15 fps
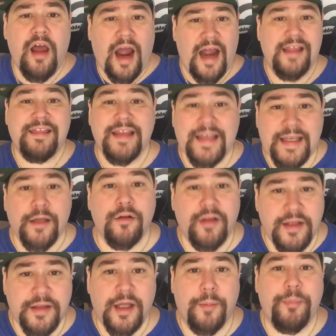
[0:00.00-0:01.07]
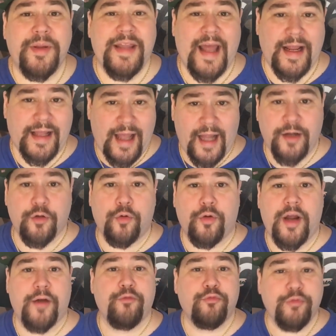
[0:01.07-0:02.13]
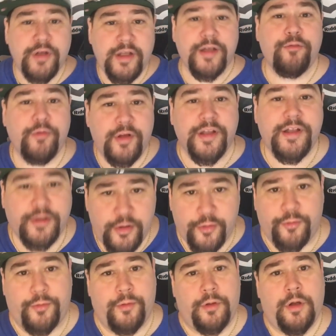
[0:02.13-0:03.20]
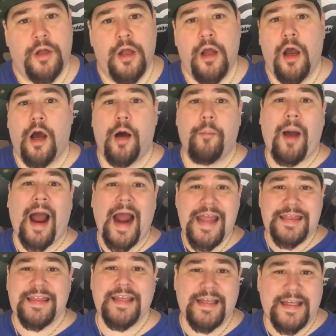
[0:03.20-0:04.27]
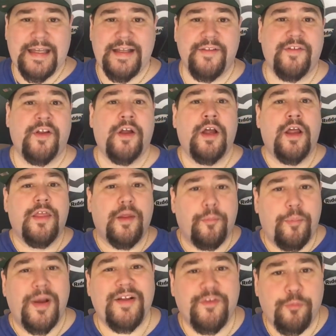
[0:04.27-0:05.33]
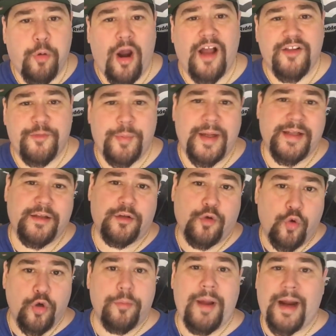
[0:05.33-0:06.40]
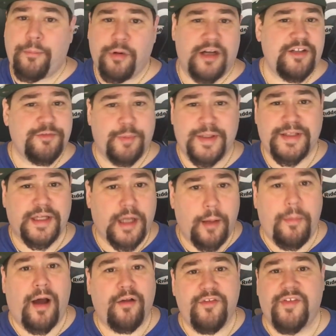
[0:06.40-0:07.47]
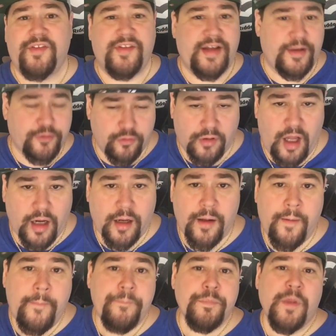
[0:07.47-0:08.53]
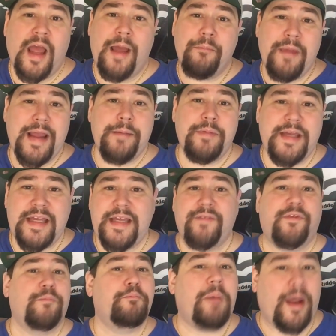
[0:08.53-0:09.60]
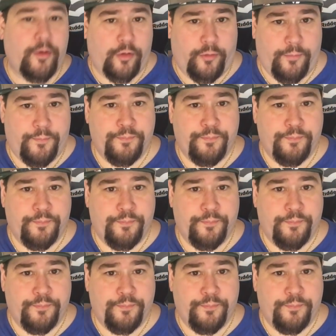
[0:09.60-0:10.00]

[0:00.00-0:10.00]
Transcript: I think he'll end up in that category. I really, really do. I think he's the best quarterback prospect to come out since Andrew Luck, and maybe even better.